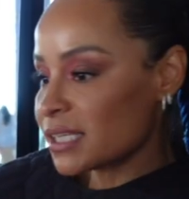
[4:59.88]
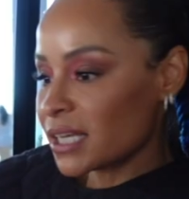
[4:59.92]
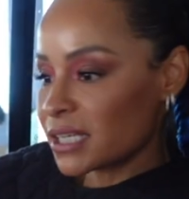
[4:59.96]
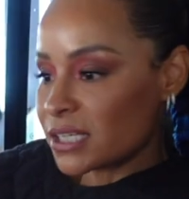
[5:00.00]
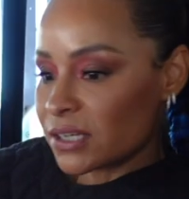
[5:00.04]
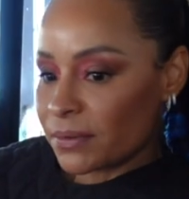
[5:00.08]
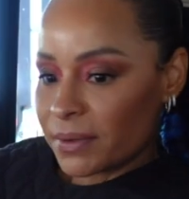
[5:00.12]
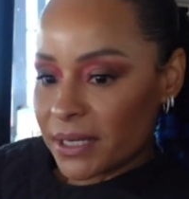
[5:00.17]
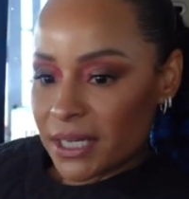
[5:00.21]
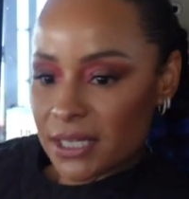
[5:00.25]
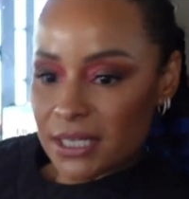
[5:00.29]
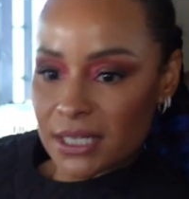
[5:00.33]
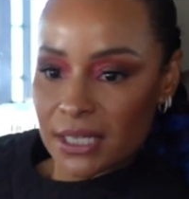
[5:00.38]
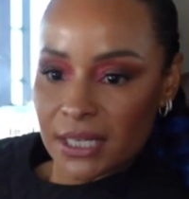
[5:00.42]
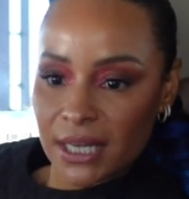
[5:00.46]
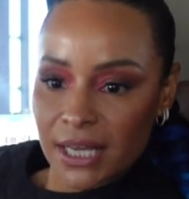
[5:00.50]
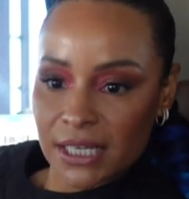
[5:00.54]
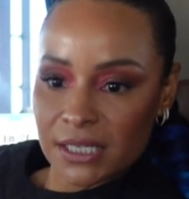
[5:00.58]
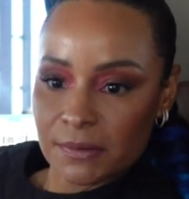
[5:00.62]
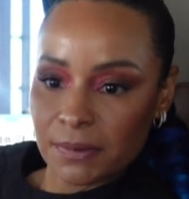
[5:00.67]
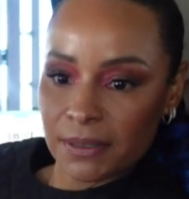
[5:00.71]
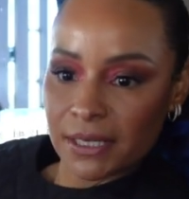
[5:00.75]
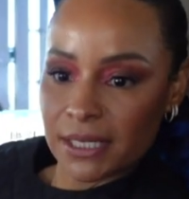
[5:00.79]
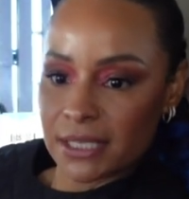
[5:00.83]
say till we get to the
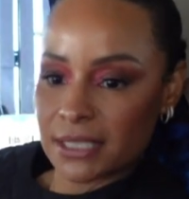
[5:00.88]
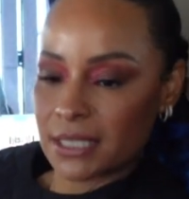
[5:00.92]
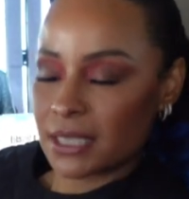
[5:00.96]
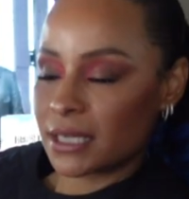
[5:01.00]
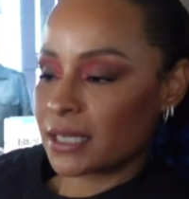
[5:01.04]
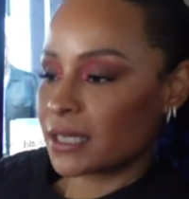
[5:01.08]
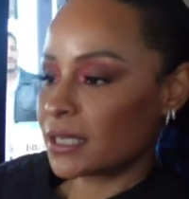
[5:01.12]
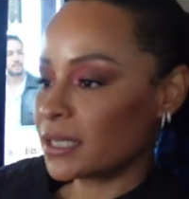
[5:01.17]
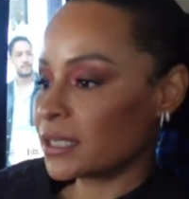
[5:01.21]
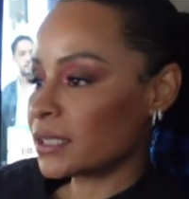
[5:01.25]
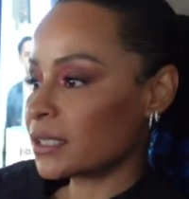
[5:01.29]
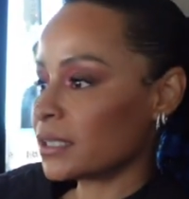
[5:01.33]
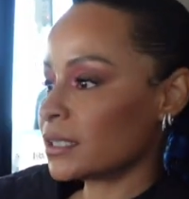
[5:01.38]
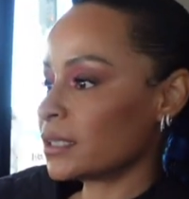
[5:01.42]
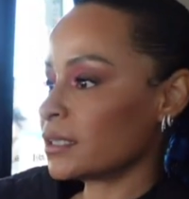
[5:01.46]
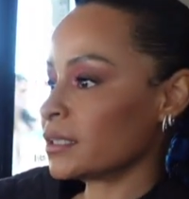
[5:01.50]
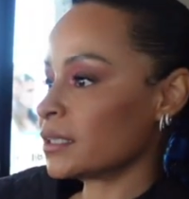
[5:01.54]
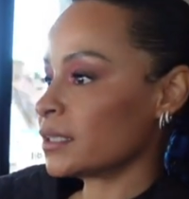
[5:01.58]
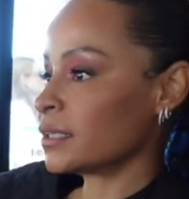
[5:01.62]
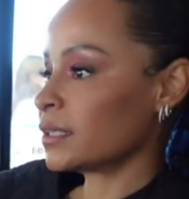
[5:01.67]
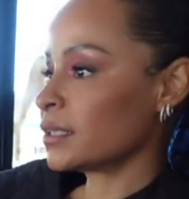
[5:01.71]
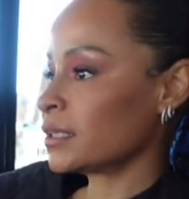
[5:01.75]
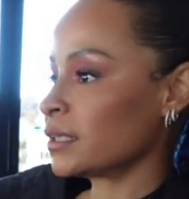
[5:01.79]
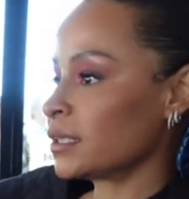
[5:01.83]
next place? 20
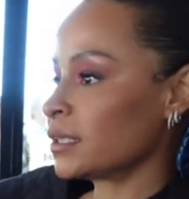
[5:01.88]
minutes.